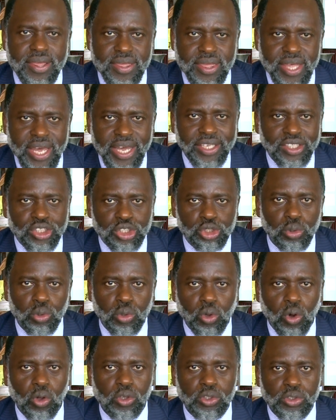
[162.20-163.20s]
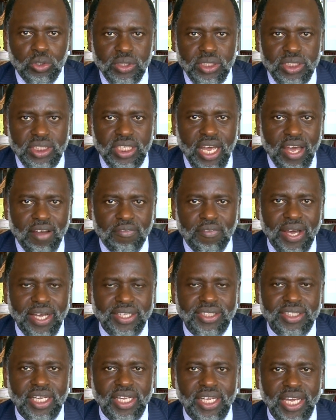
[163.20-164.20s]
This should also serve
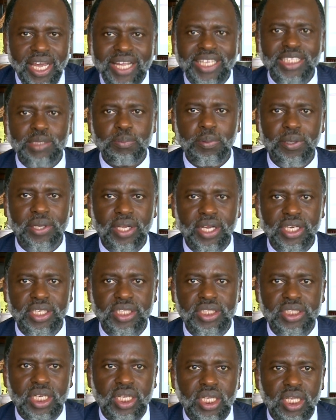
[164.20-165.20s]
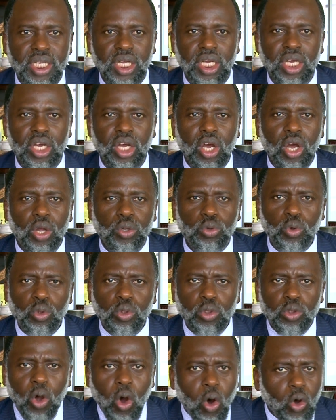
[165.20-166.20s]
as an inspiration
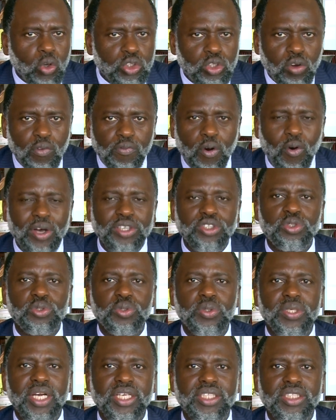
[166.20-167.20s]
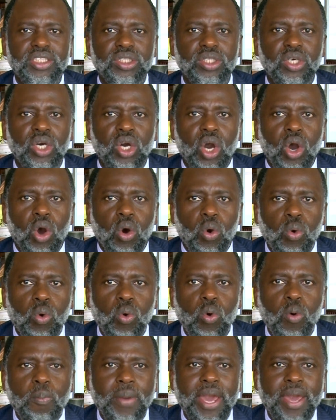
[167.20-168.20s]
to those of our students
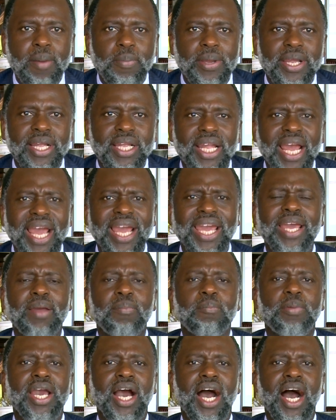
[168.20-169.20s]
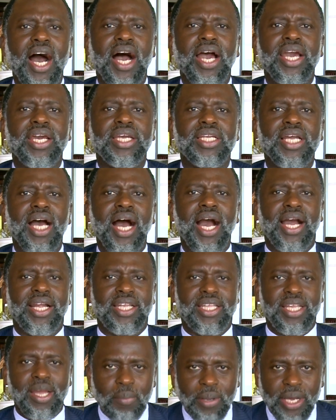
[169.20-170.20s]
who may be lagging behind
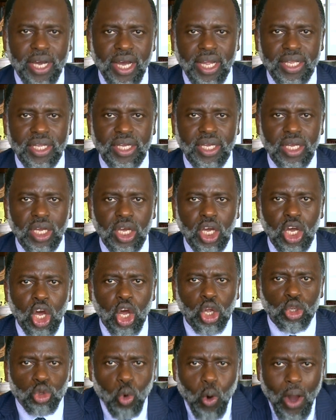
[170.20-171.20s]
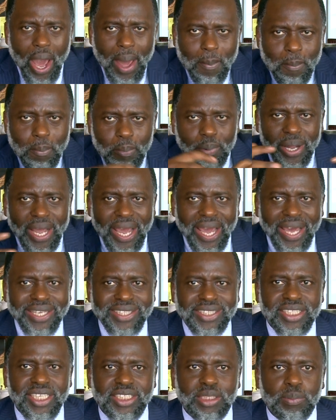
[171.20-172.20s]
academically to
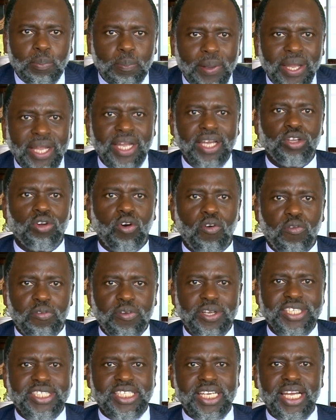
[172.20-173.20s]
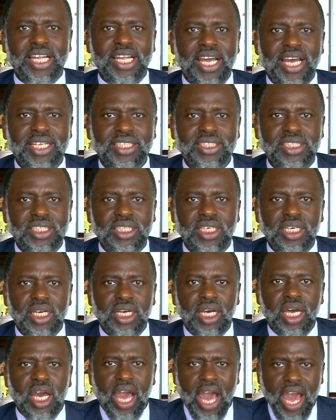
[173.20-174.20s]
embrace the spirit of resilience
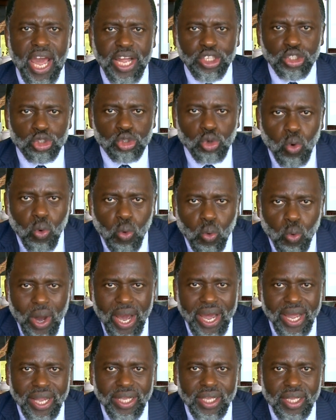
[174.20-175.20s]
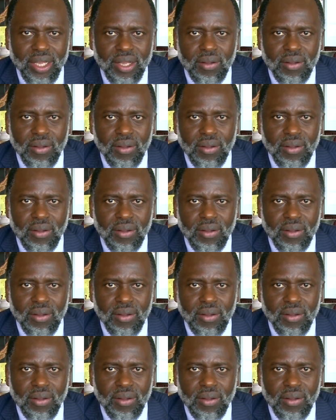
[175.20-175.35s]
and do well